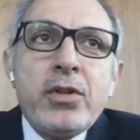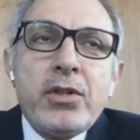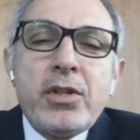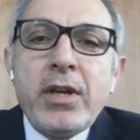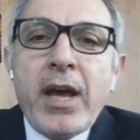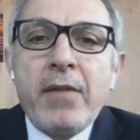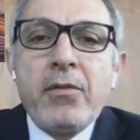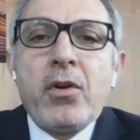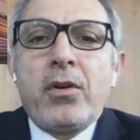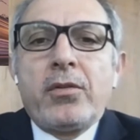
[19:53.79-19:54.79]
you need to
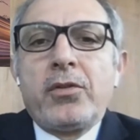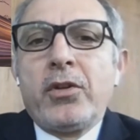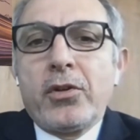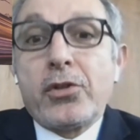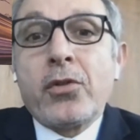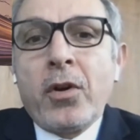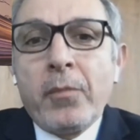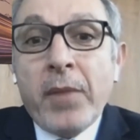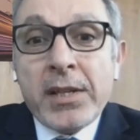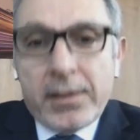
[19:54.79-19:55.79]
have your
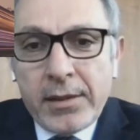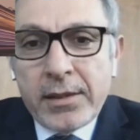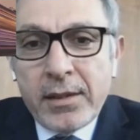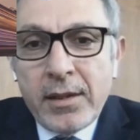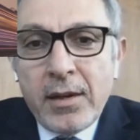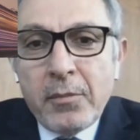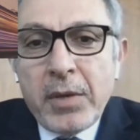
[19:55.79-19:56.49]
strong muscles,